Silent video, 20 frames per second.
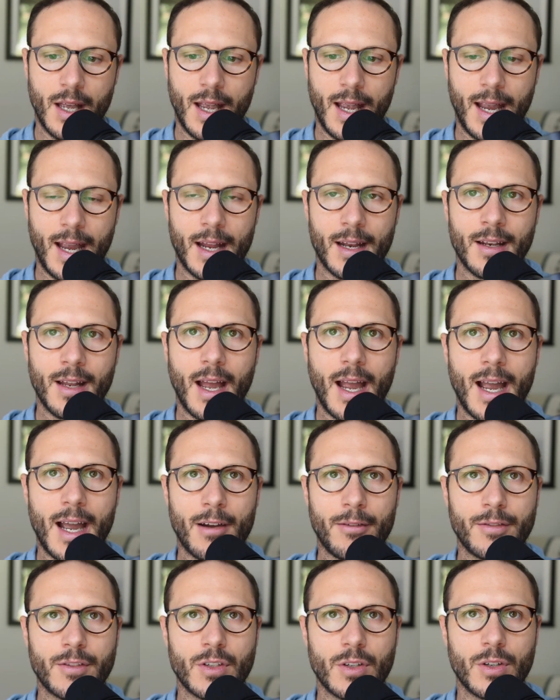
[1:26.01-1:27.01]
And
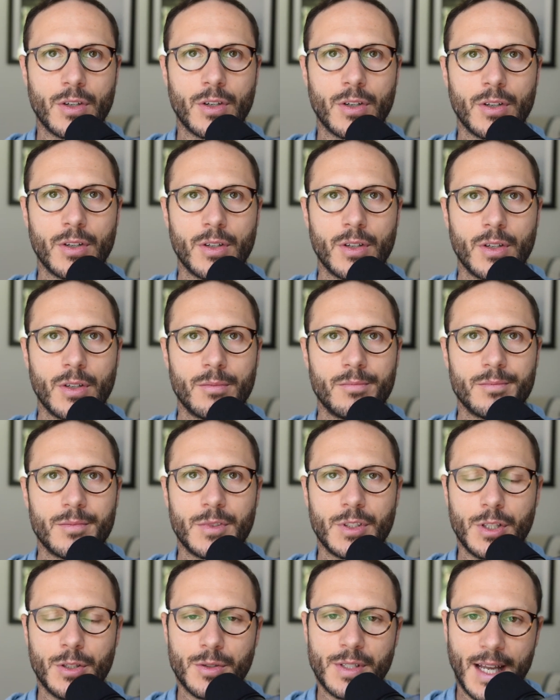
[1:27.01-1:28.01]
after
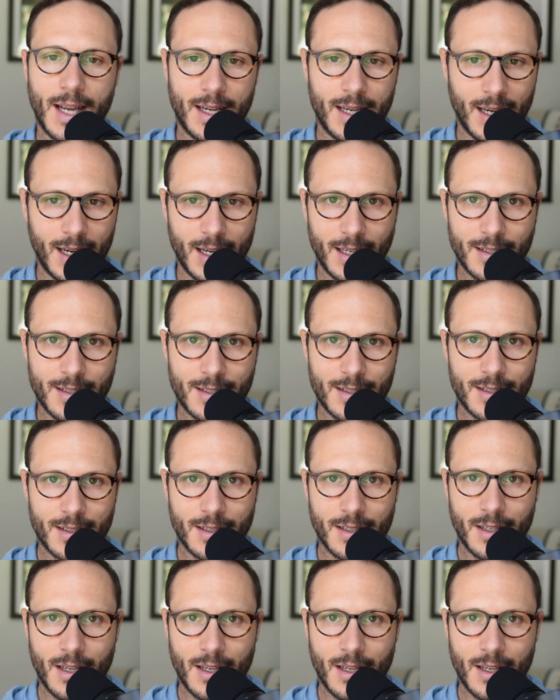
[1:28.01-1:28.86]
2 decades